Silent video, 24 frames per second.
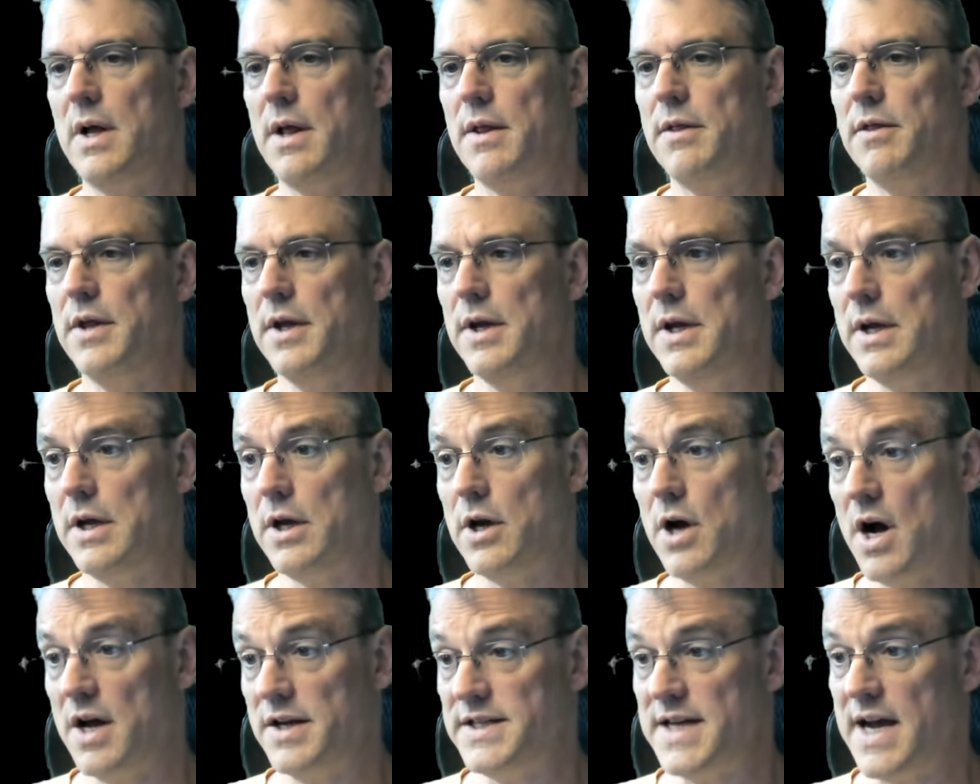The
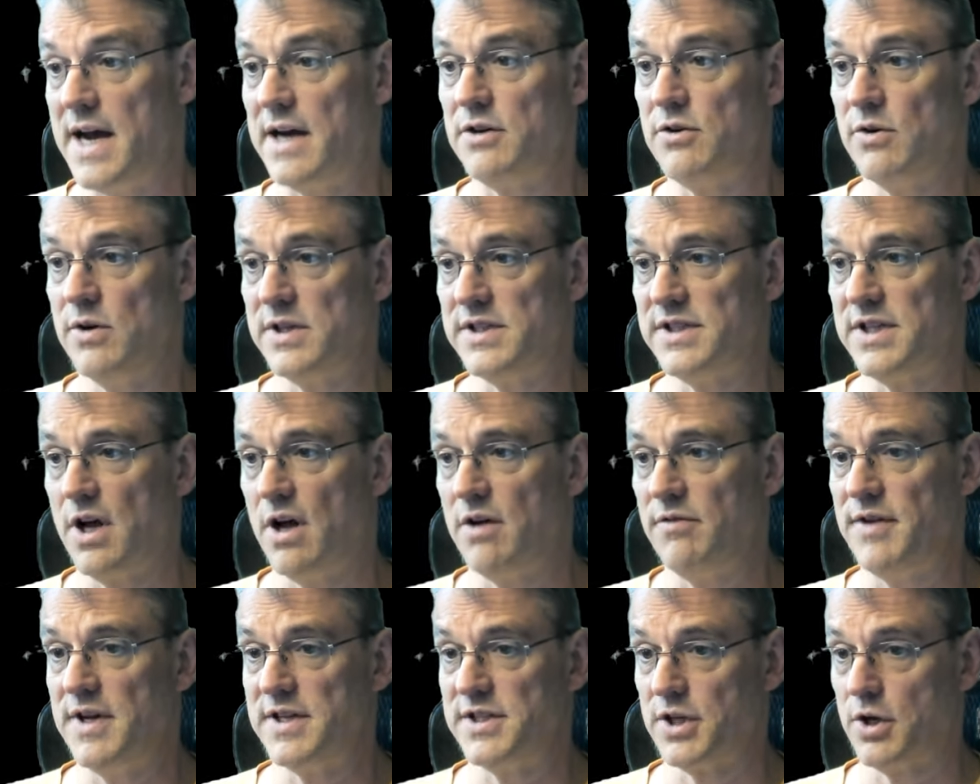contactor
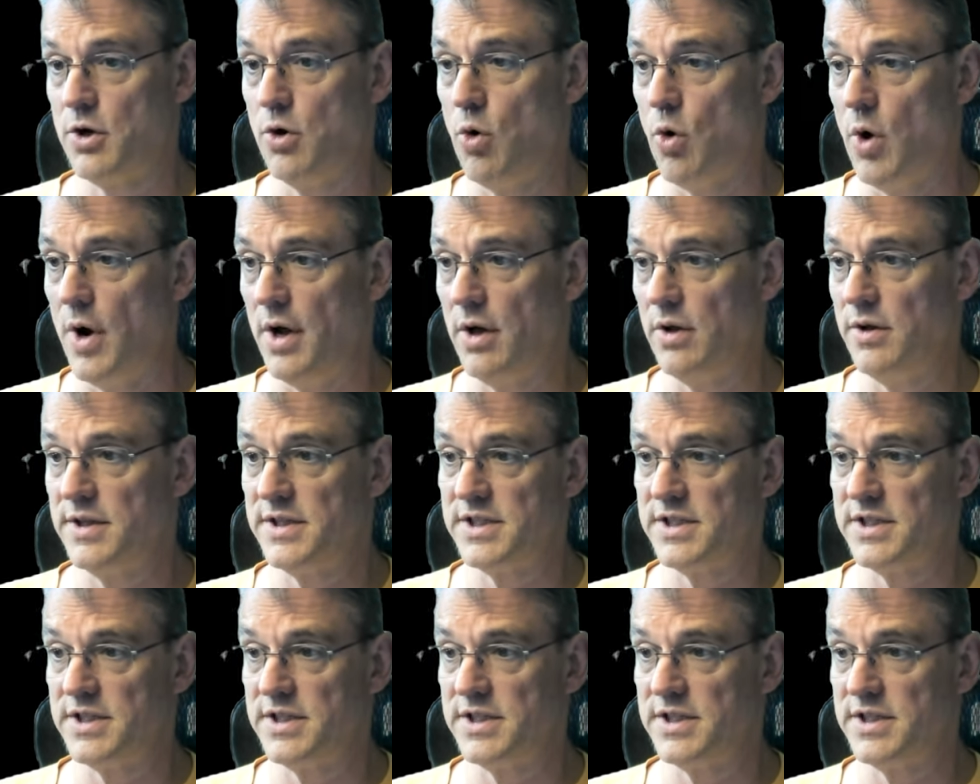itself has a coil.